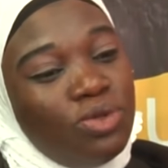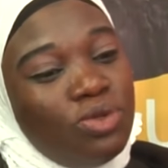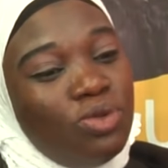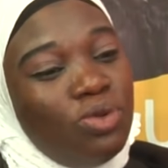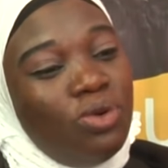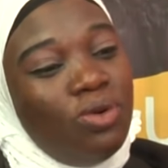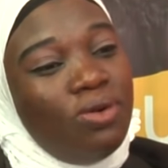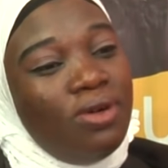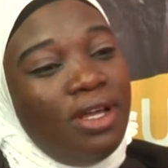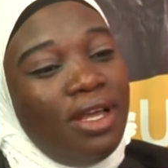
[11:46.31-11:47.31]

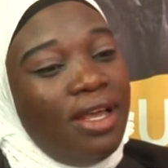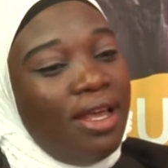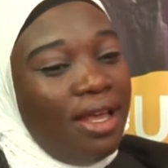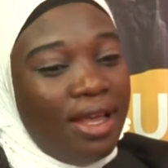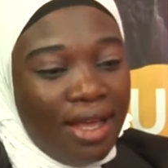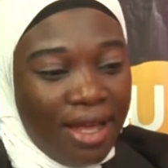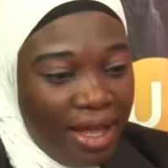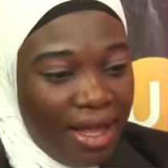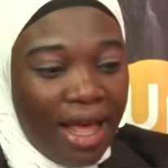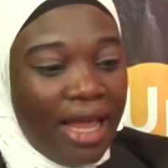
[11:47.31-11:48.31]
So
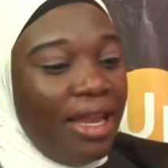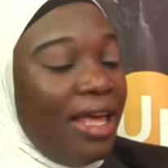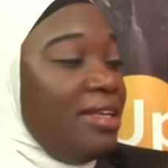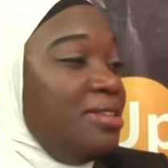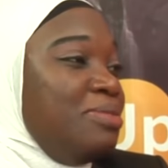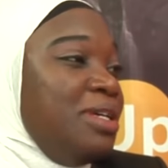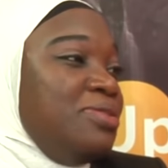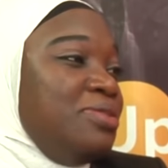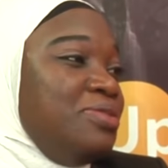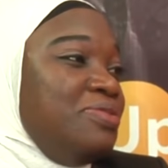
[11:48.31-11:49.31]
Allah is my
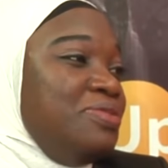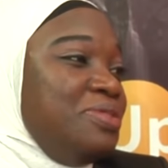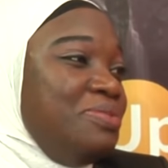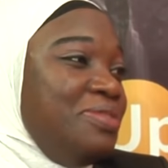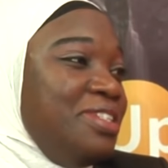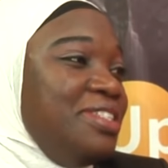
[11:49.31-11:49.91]
source of inspiration.